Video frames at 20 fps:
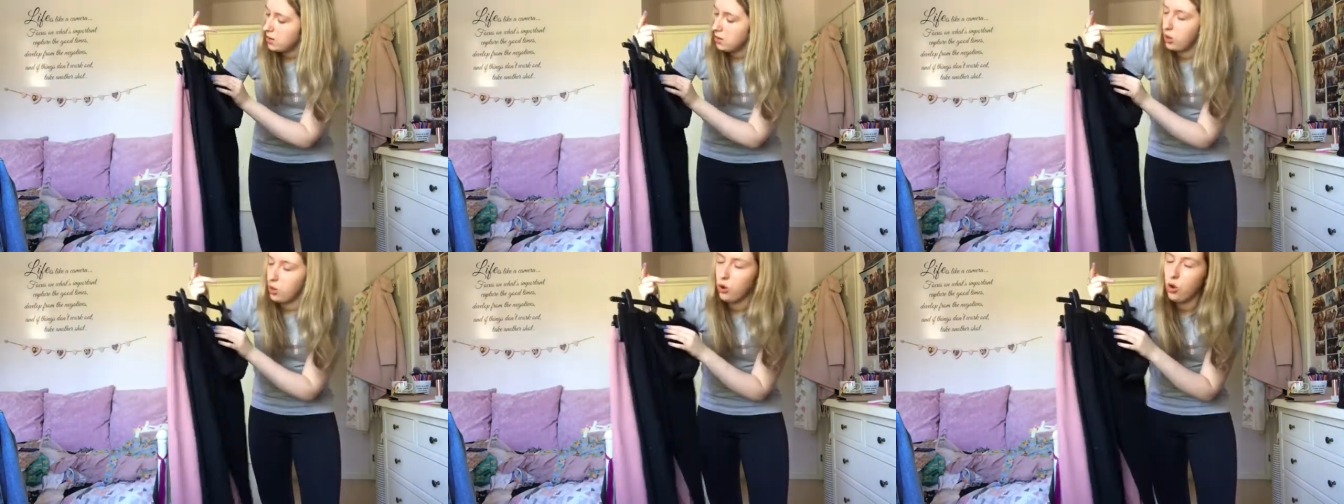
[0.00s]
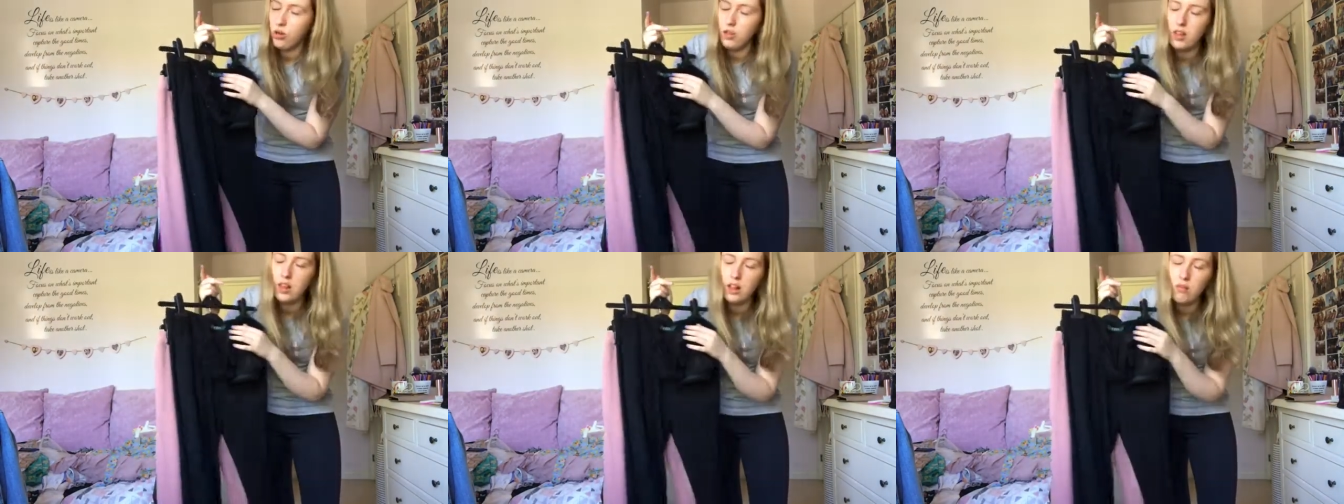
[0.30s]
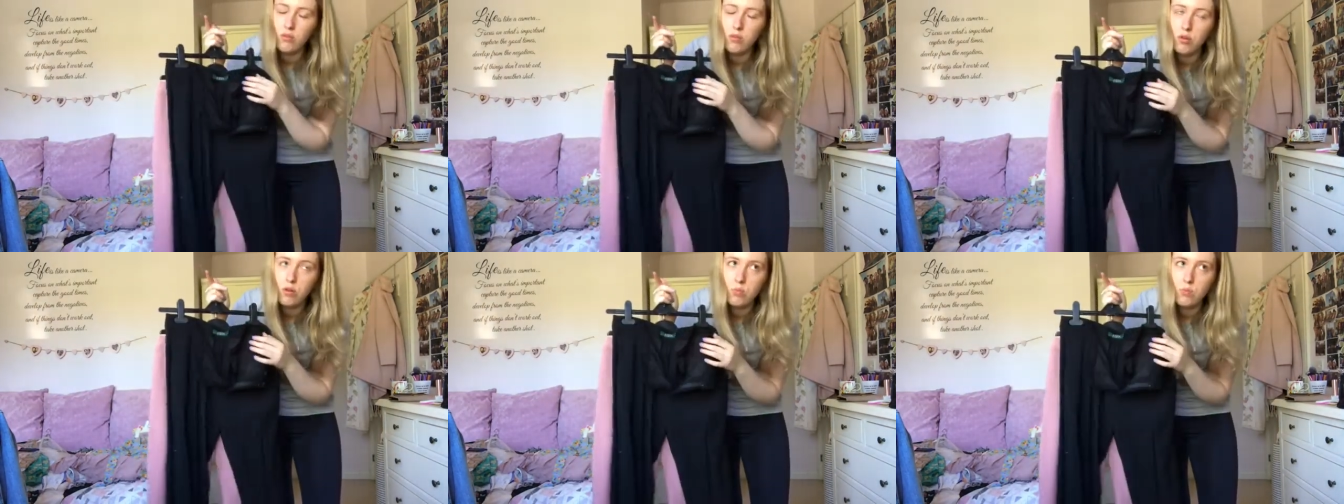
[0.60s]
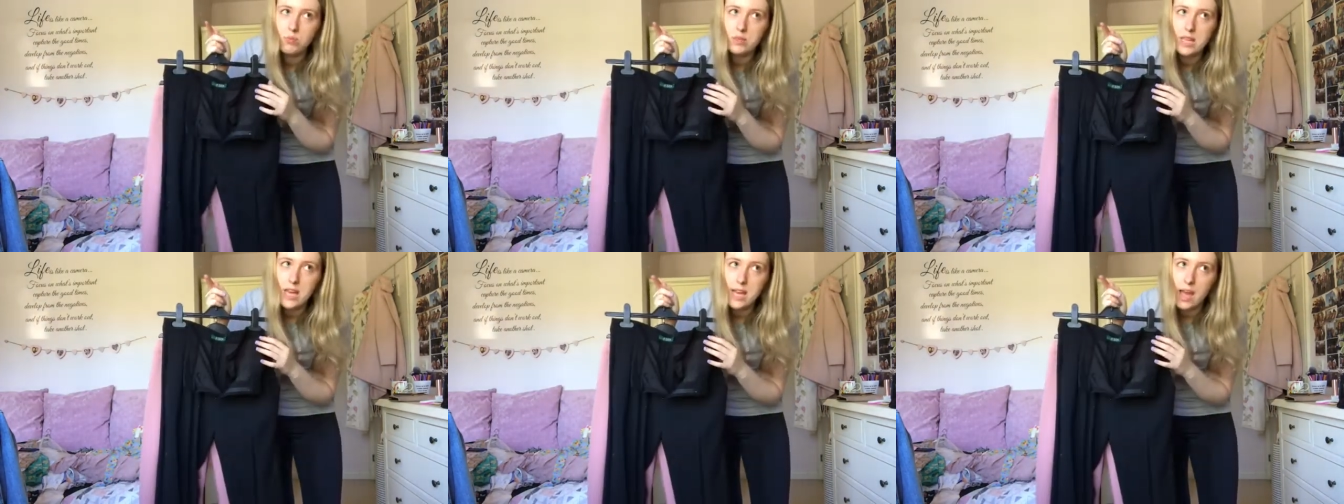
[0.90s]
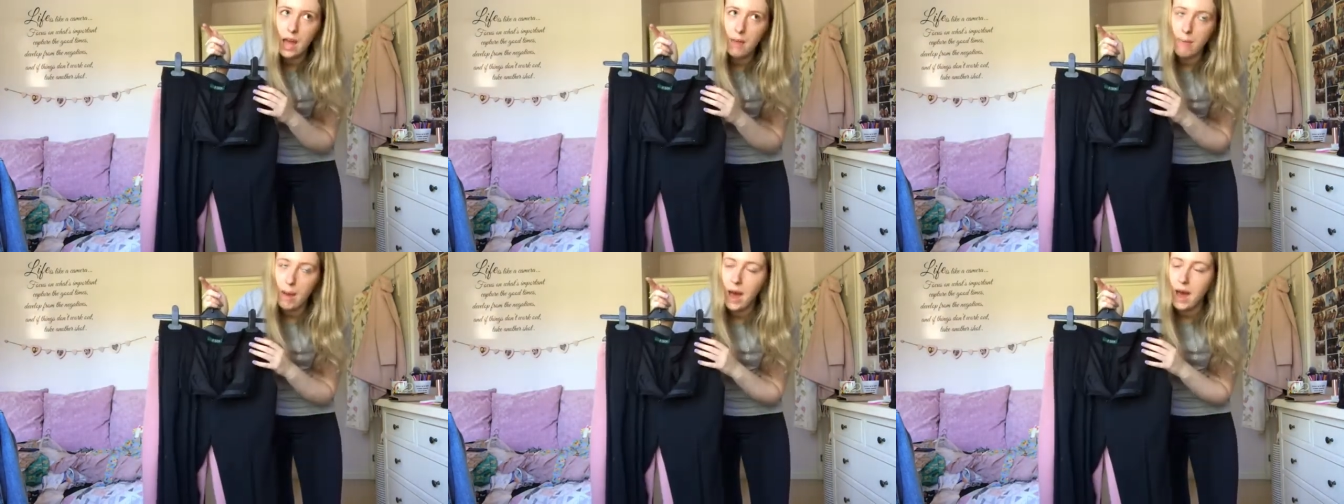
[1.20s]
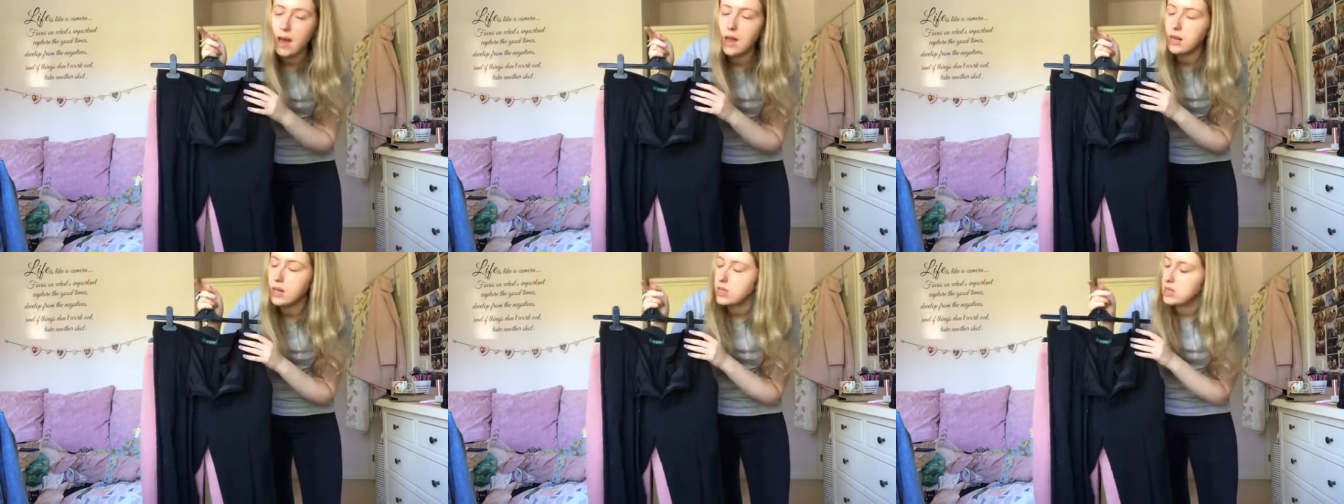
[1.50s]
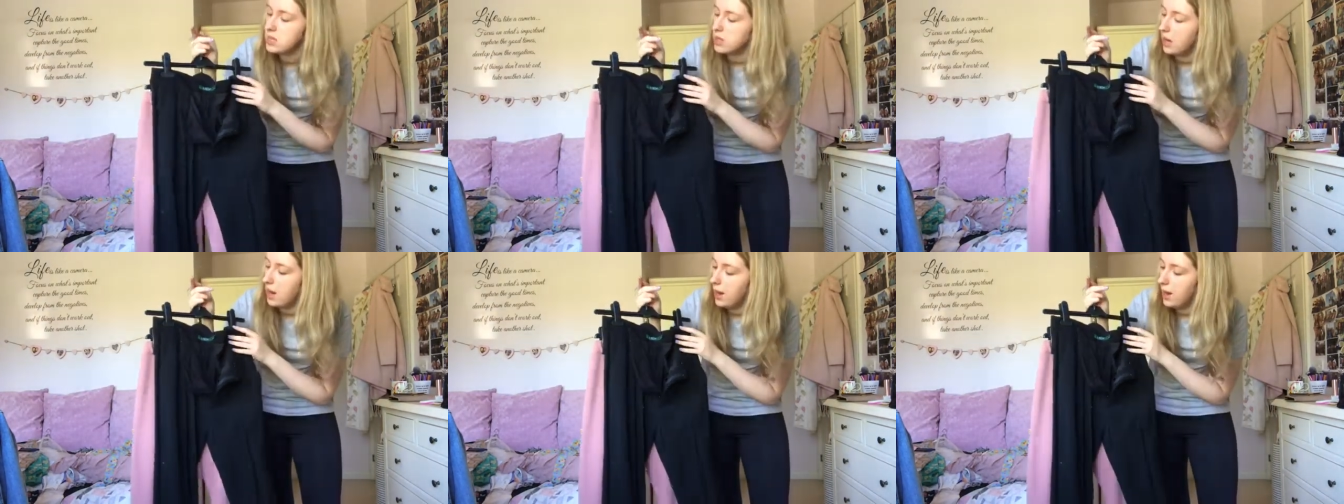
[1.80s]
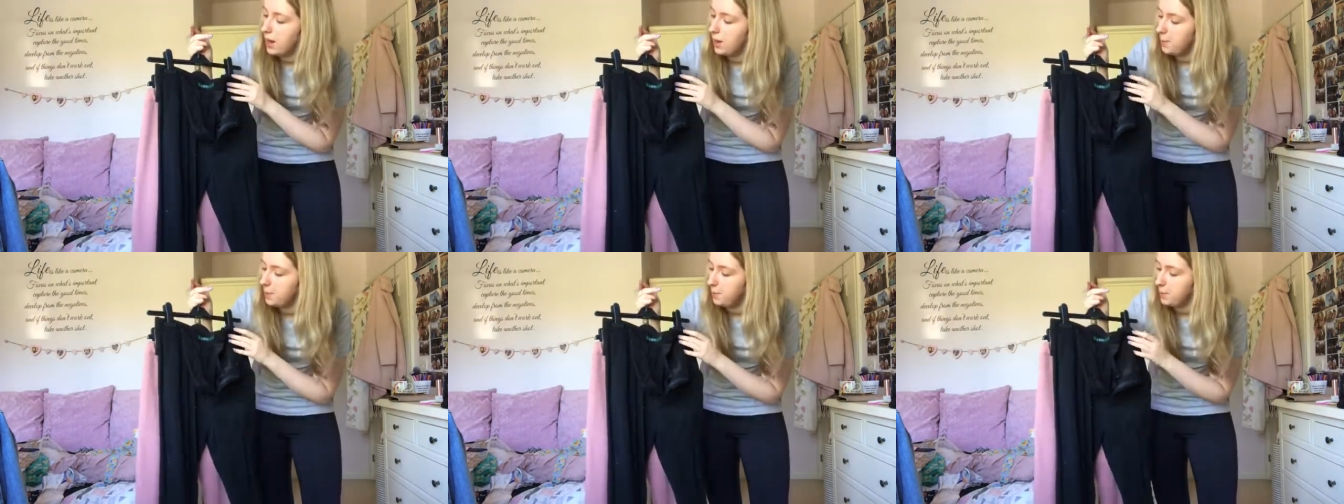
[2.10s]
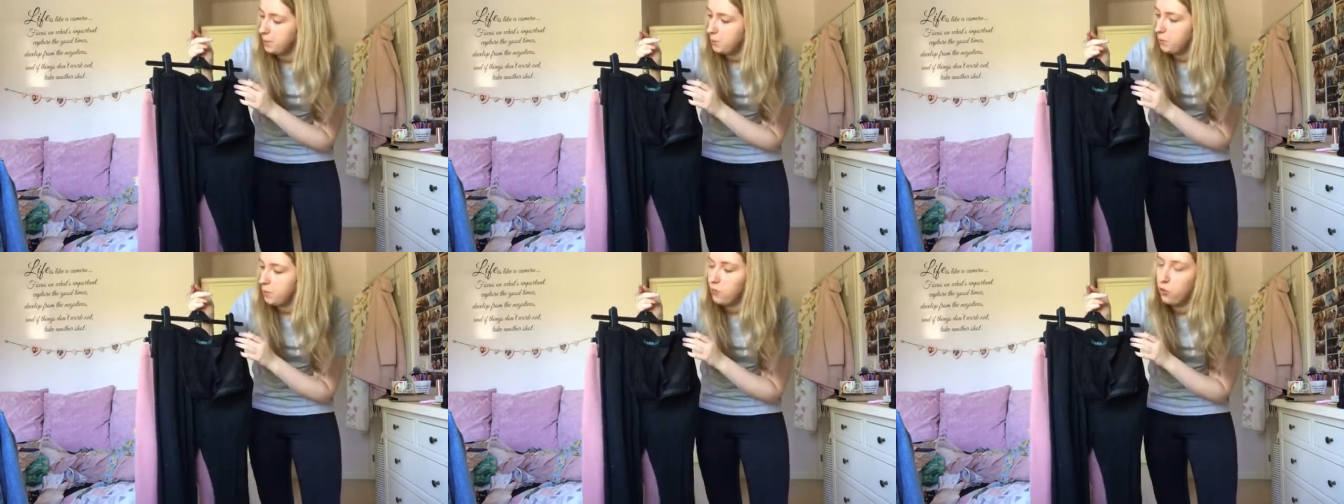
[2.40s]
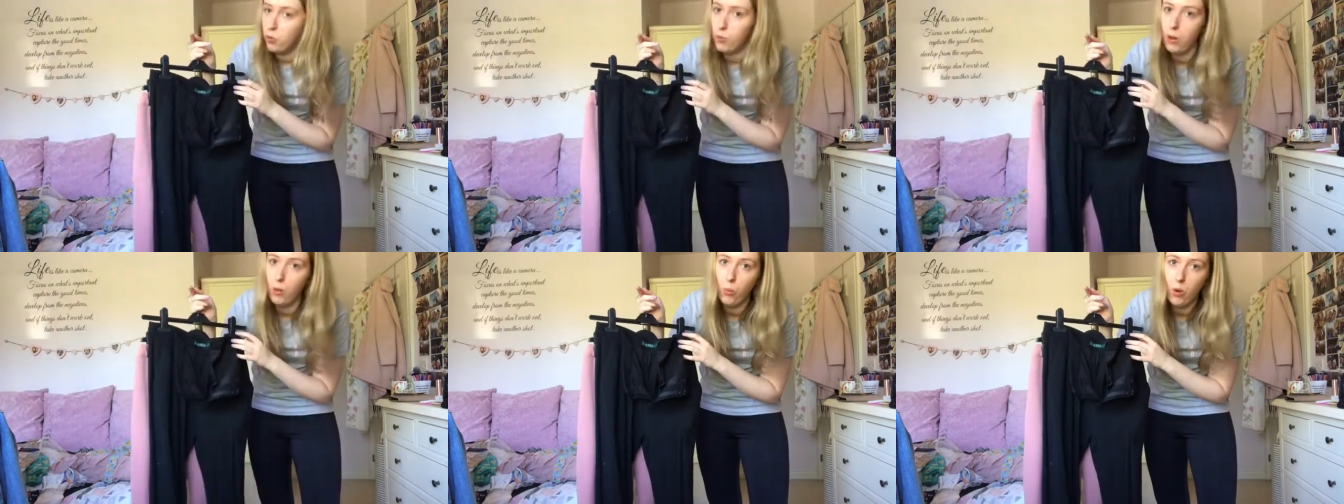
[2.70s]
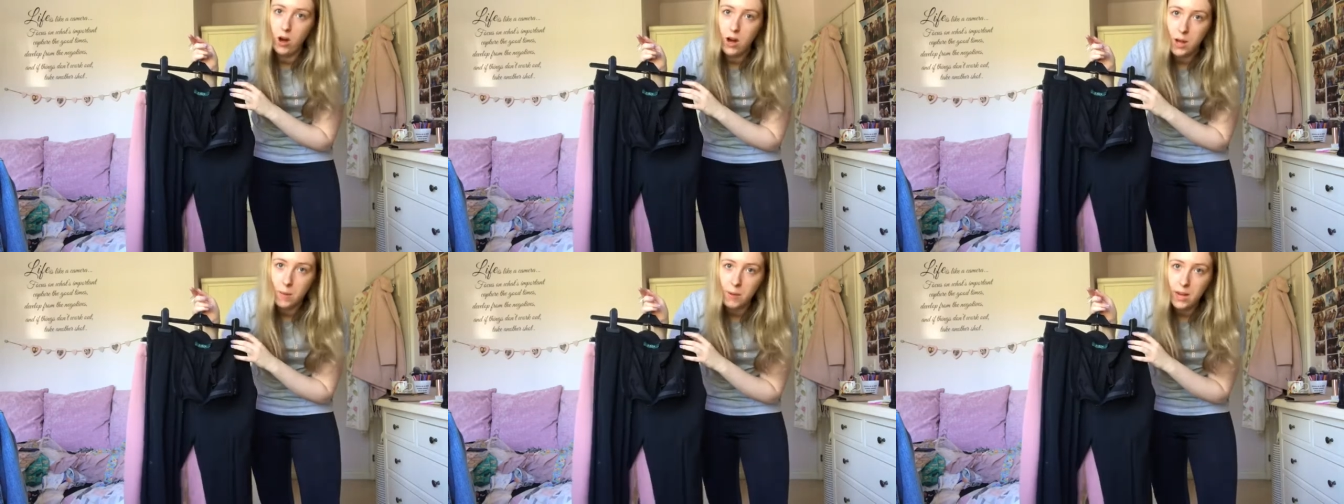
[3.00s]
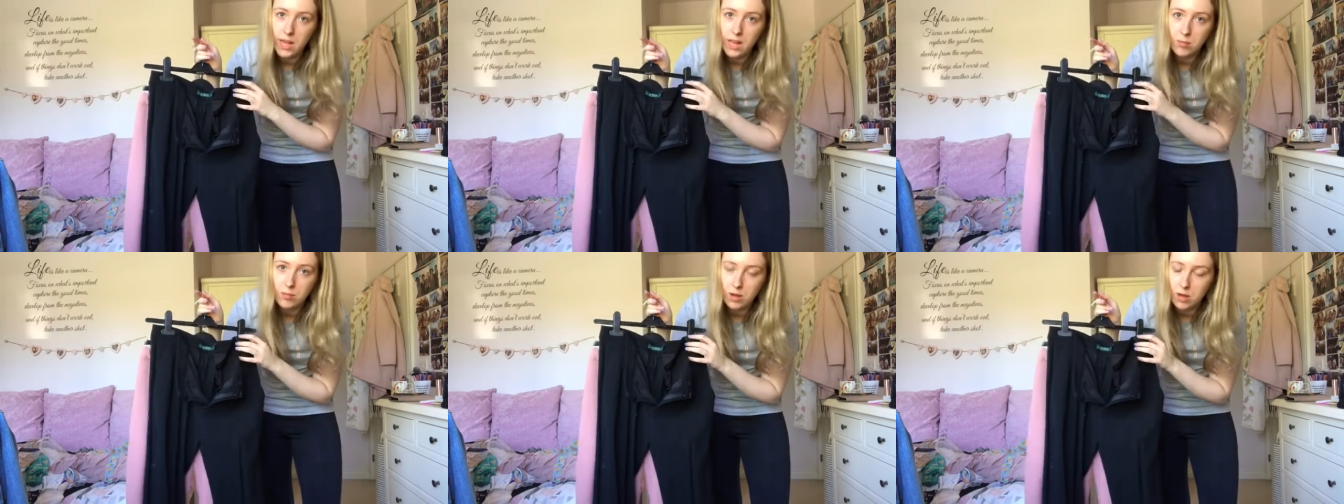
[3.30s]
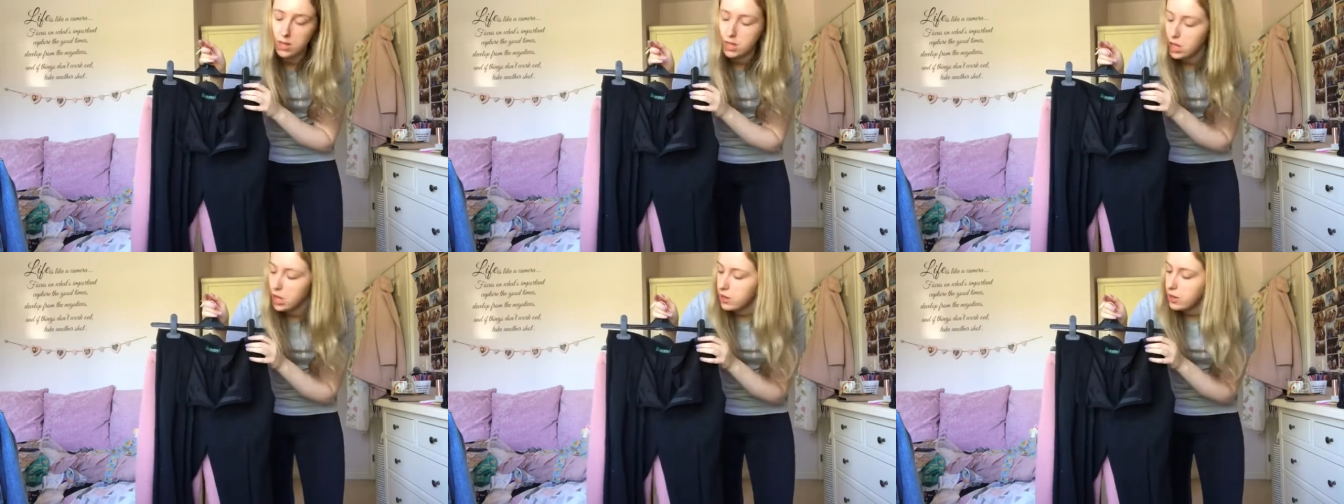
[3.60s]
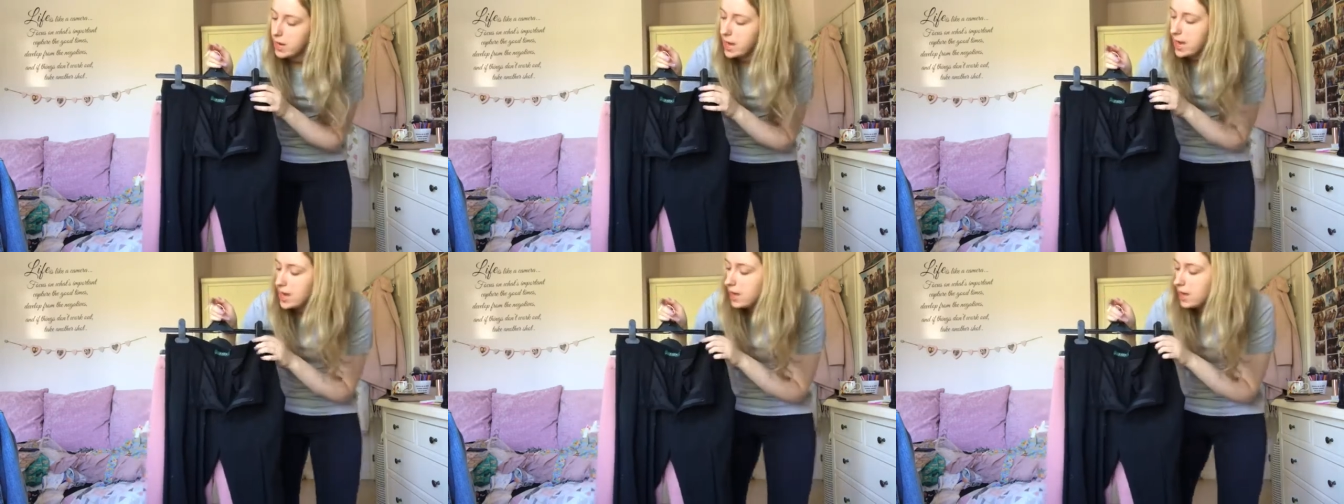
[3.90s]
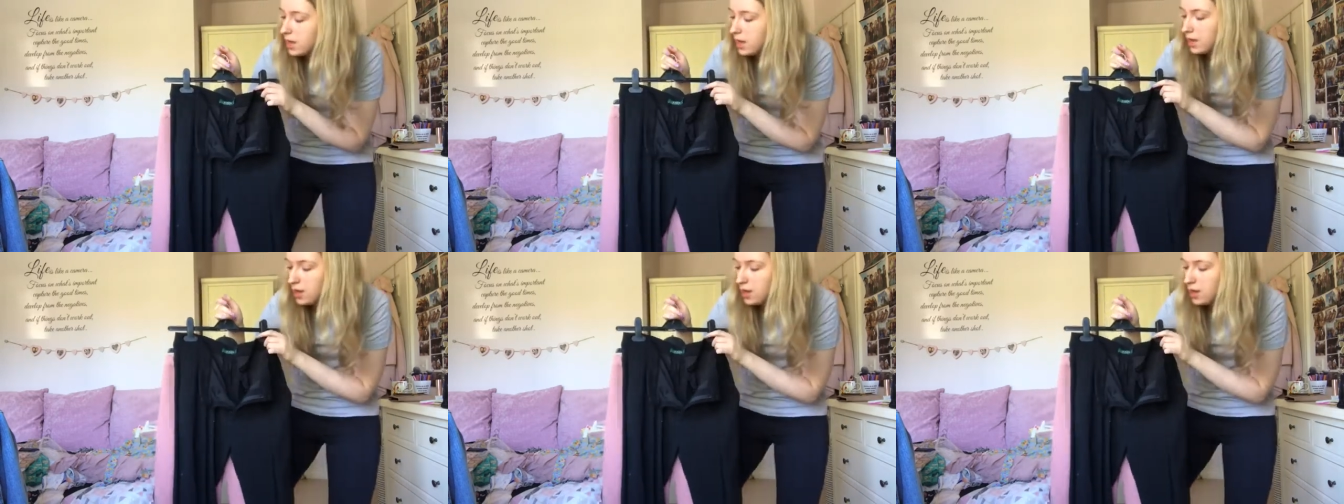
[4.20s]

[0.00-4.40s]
I got these from T K Maxx um, for my work placement at uni,